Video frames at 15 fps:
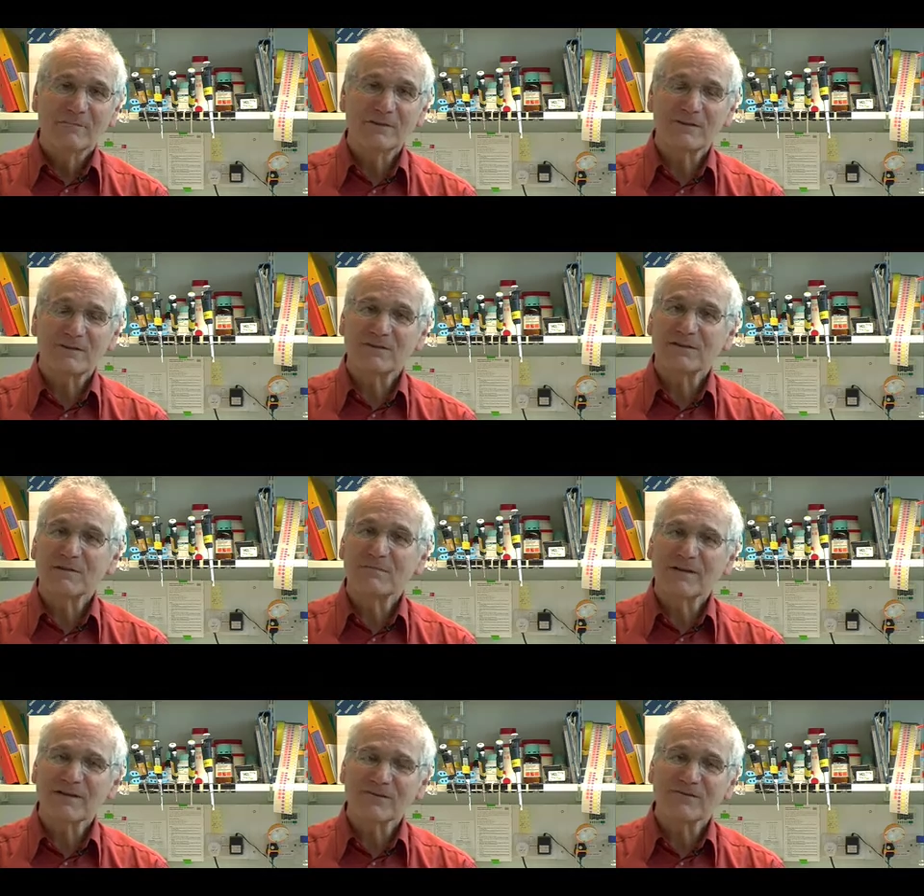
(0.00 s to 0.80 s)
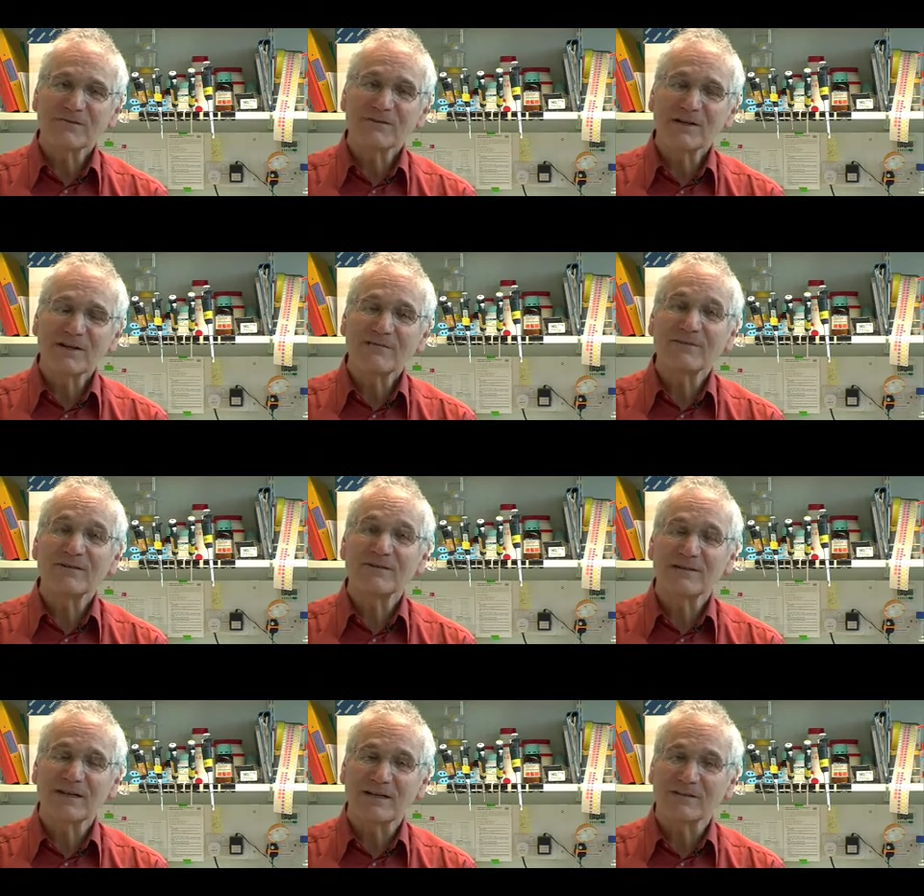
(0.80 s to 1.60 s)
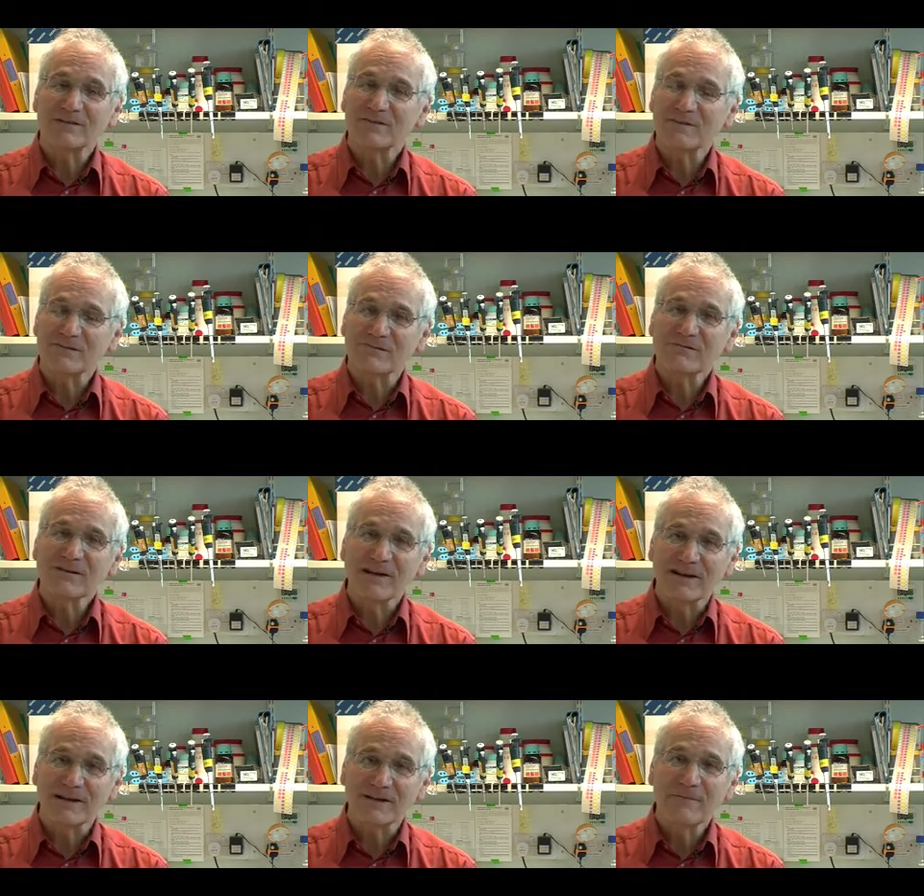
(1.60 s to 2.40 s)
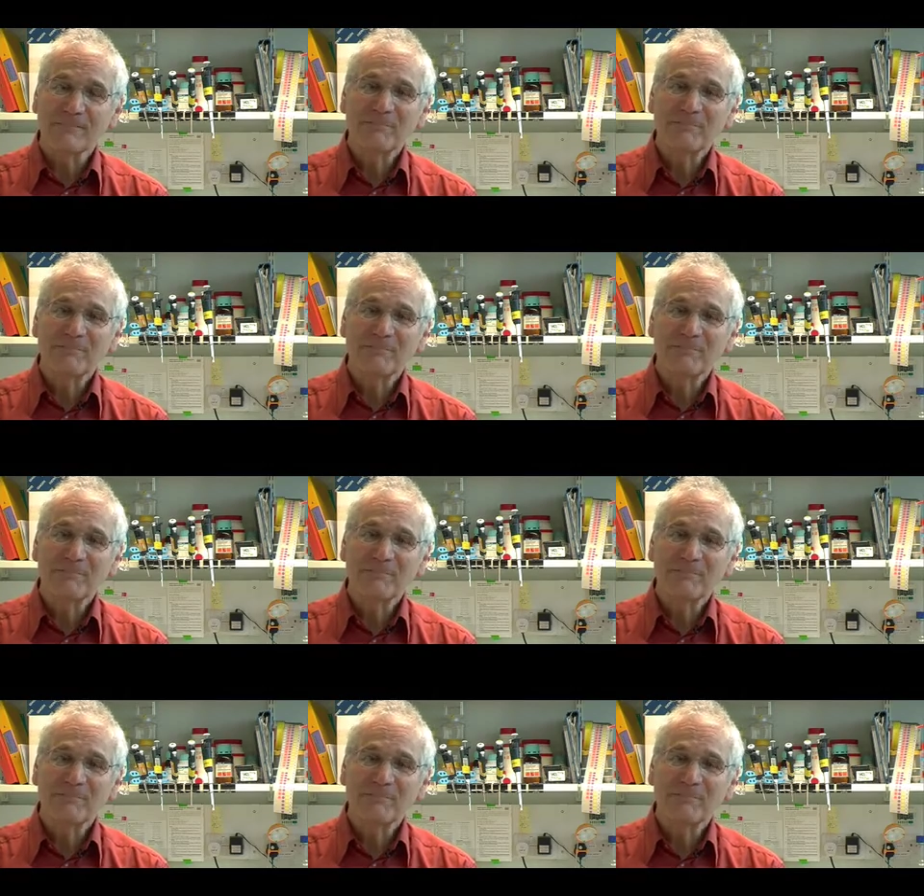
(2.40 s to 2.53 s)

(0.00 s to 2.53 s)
but it's a much tougher nut to crack,